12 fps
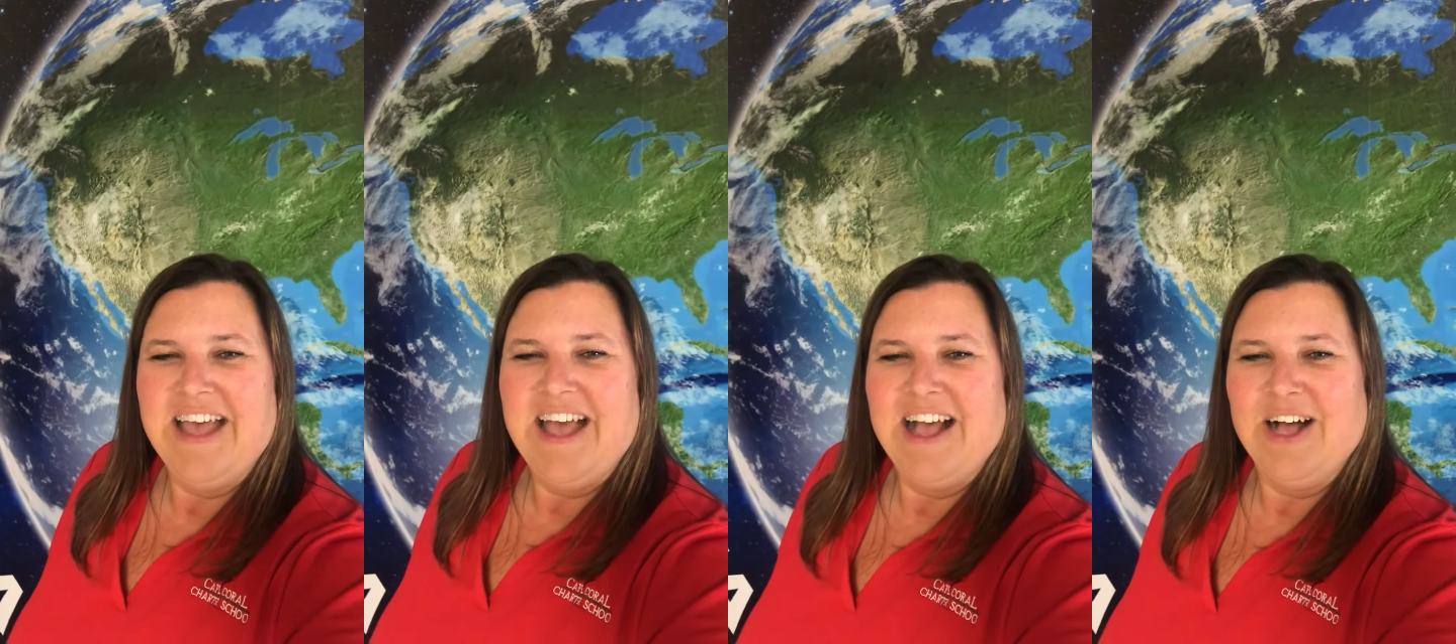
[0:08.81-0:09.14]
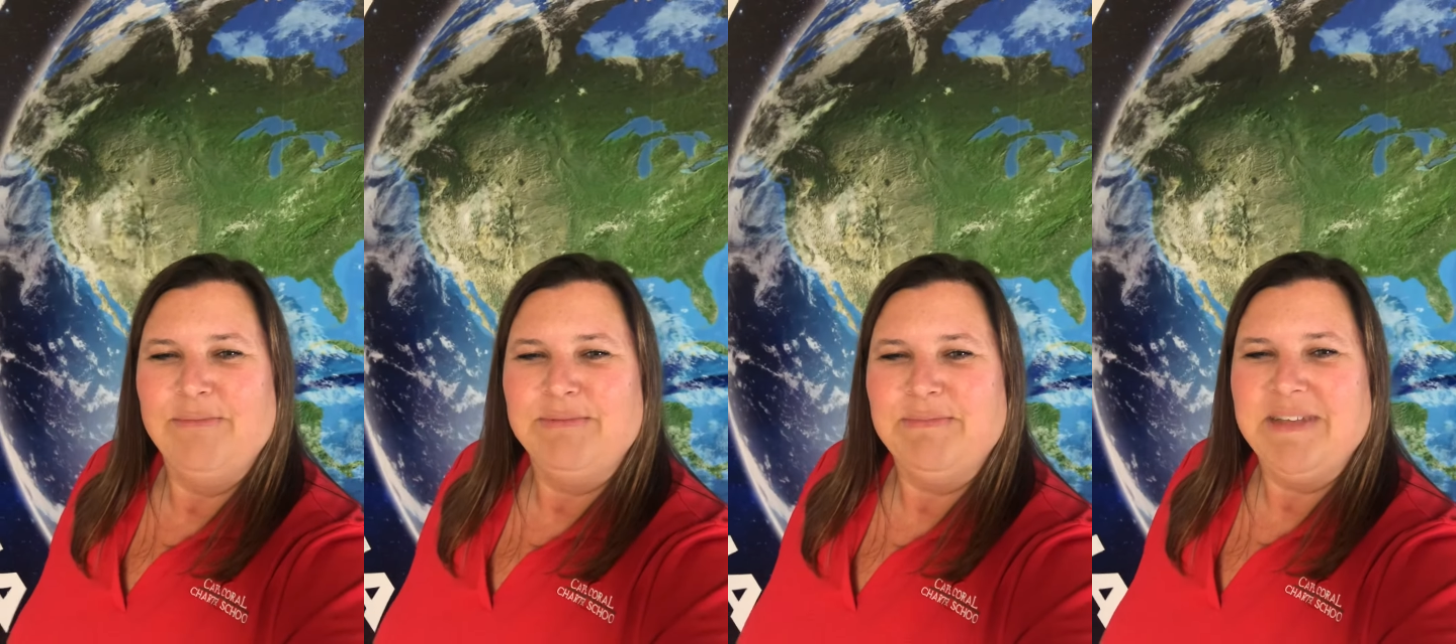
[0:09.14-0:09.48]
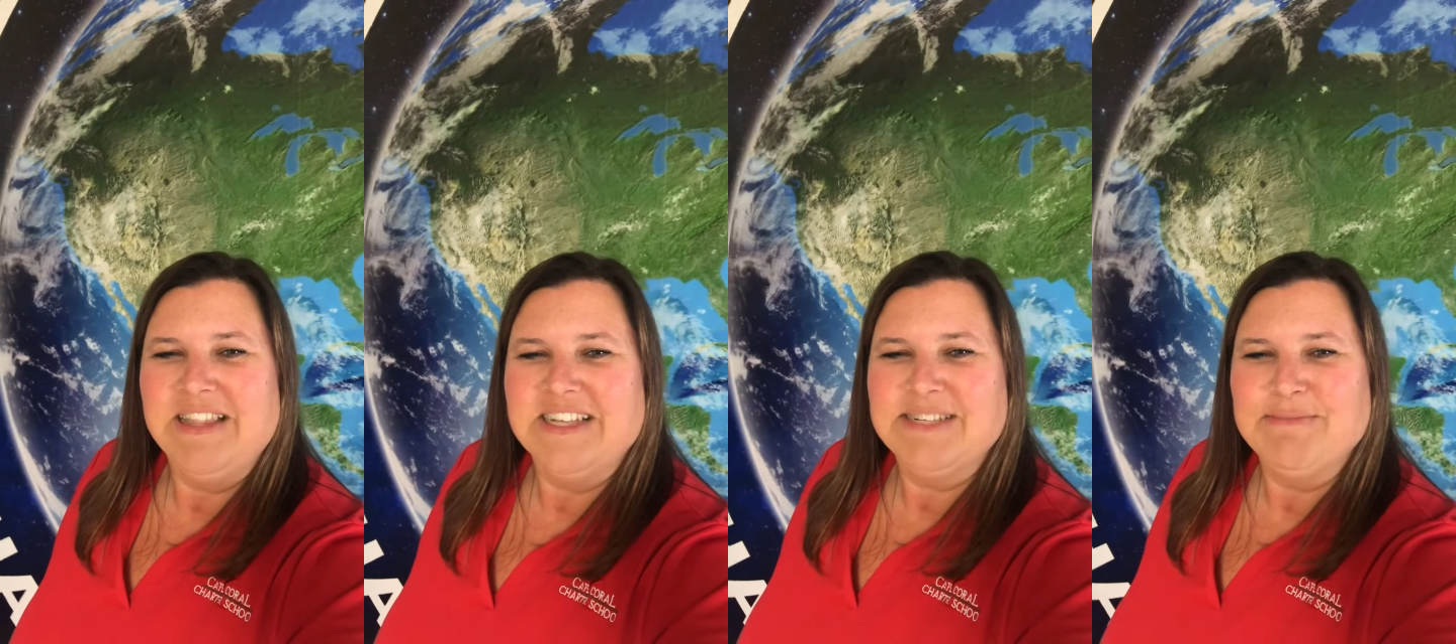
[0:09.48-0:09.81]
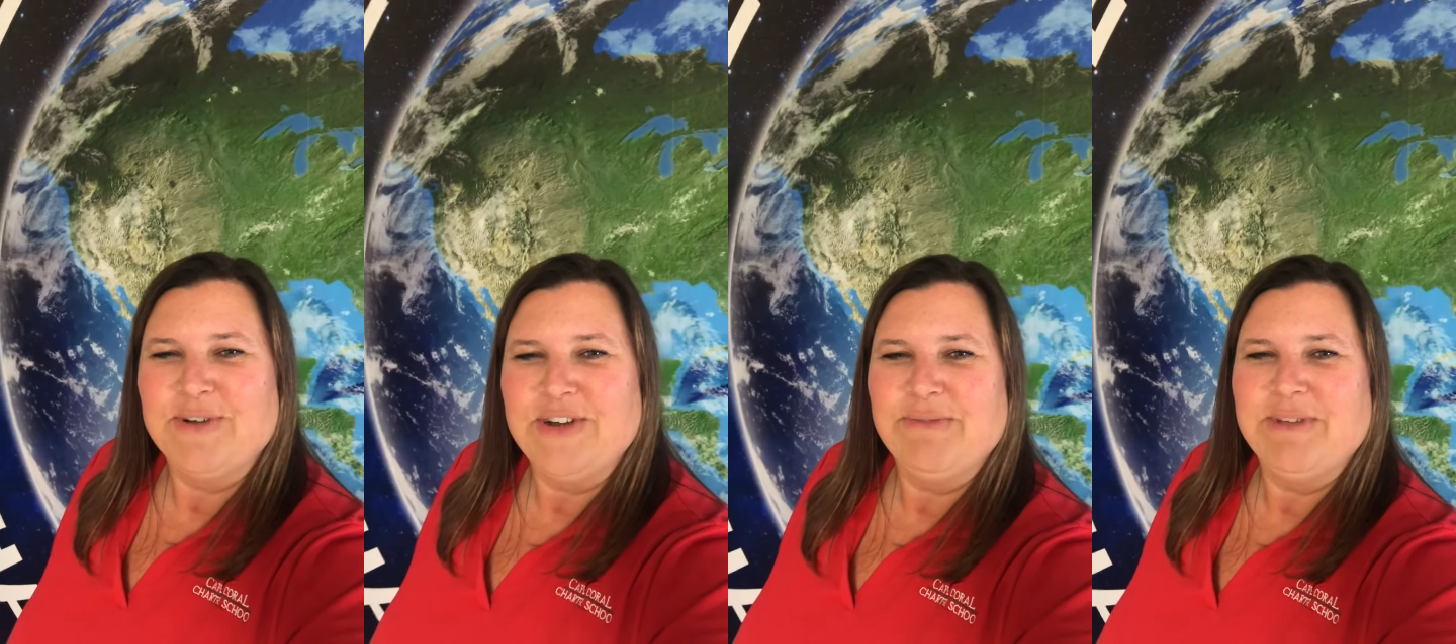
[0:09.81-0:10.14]
Helping me this
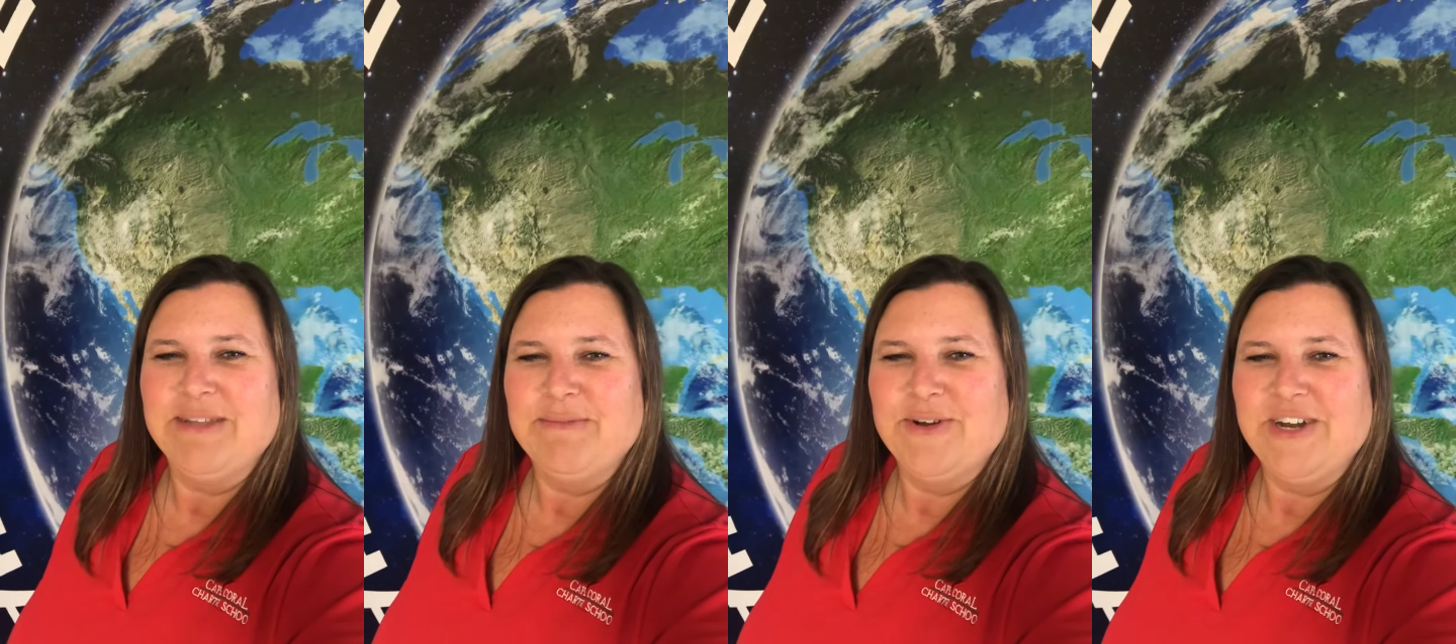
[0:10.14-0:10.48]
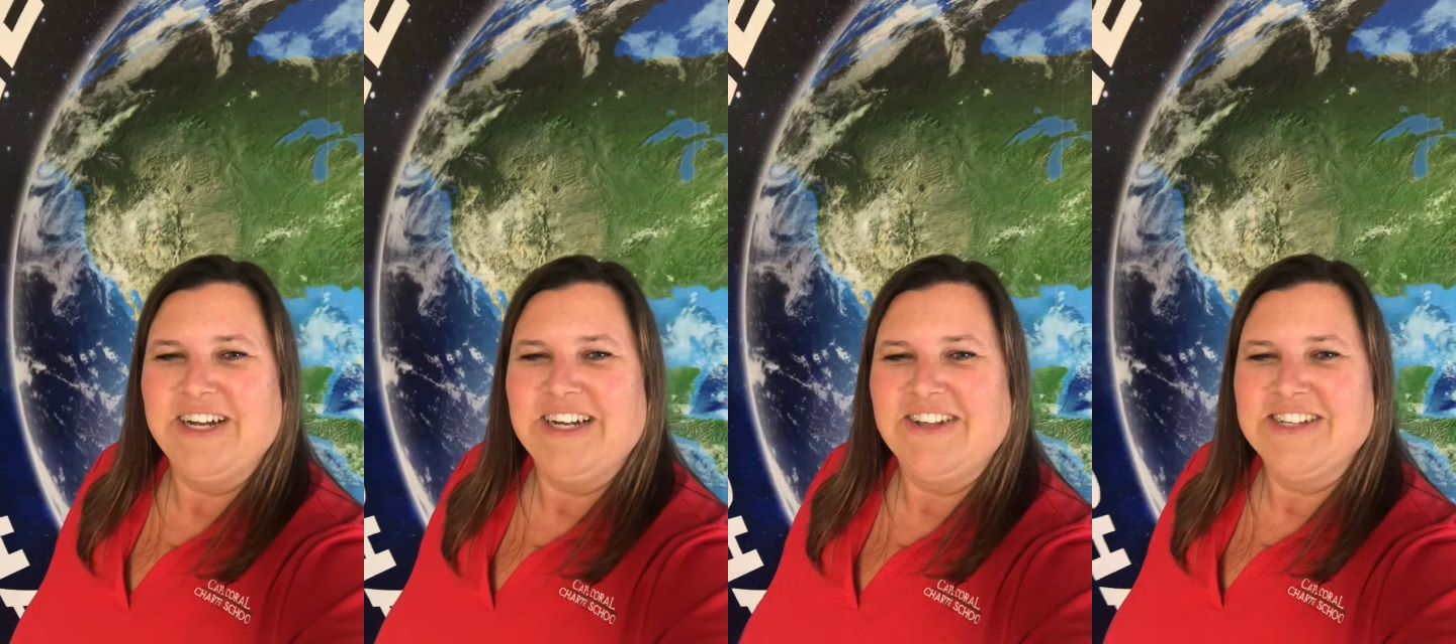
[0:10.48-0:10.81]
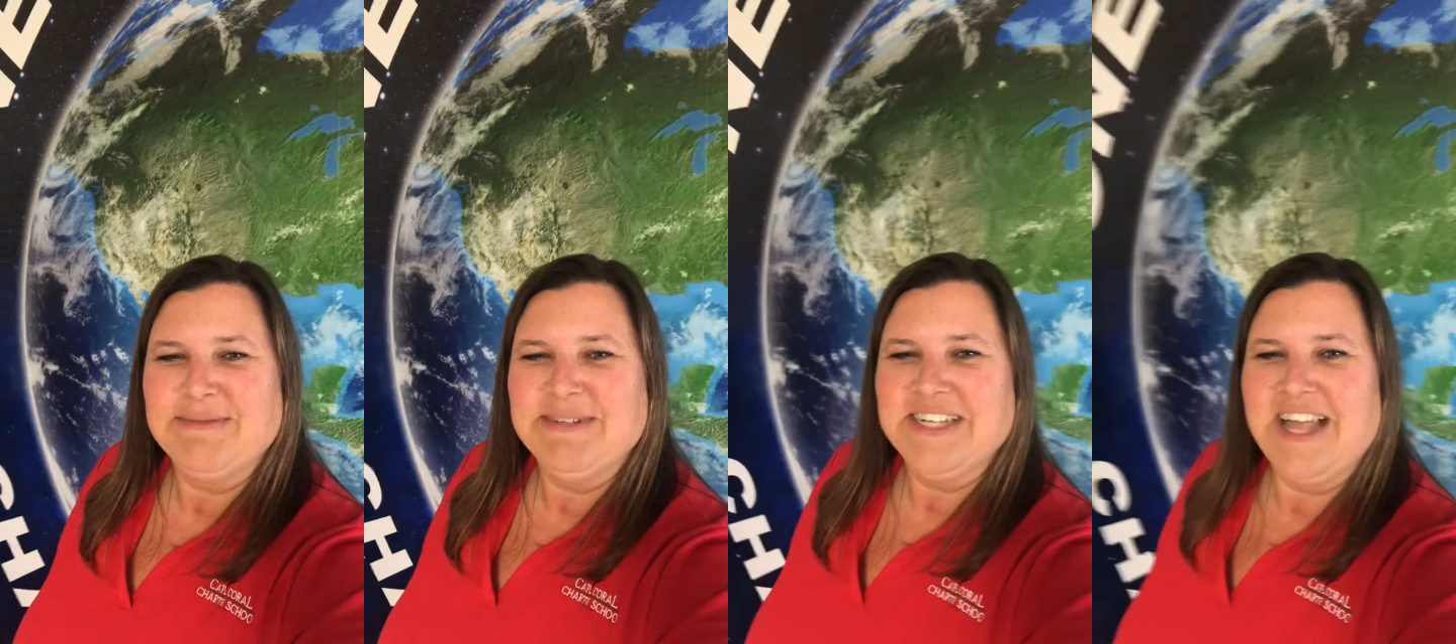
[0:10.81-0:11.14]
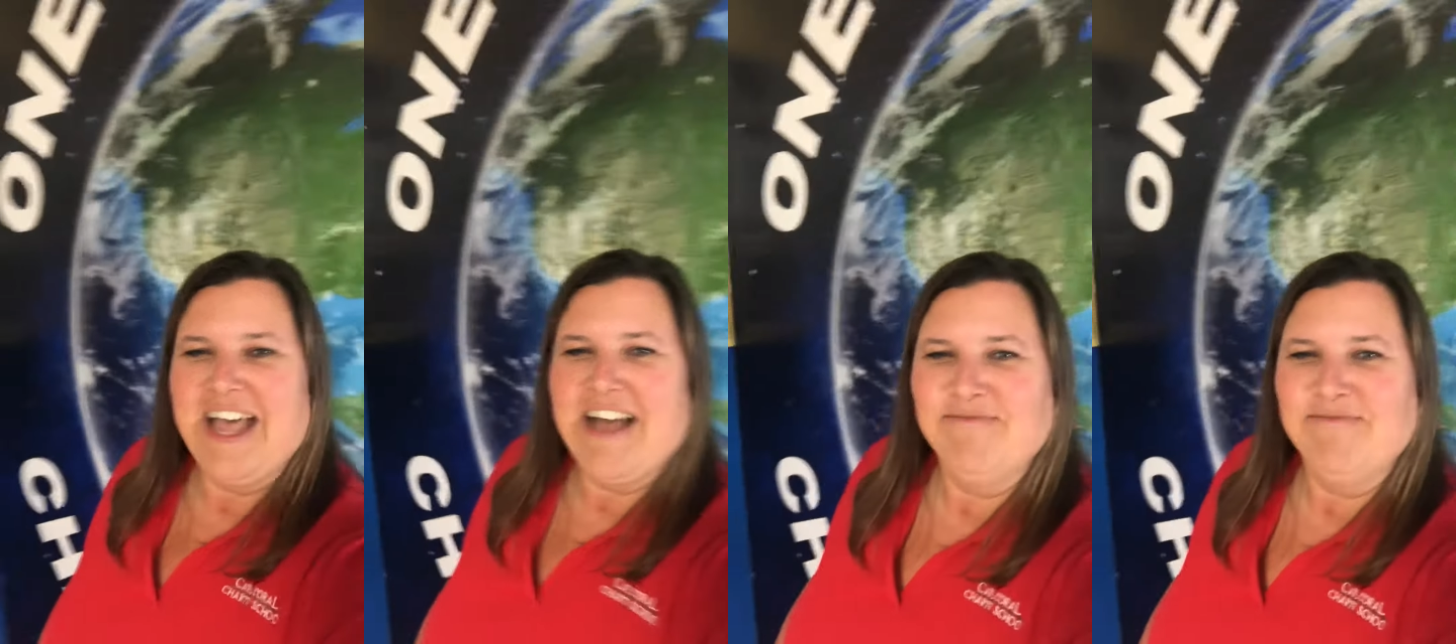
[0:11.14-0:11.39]
morning with the morning announcements, I have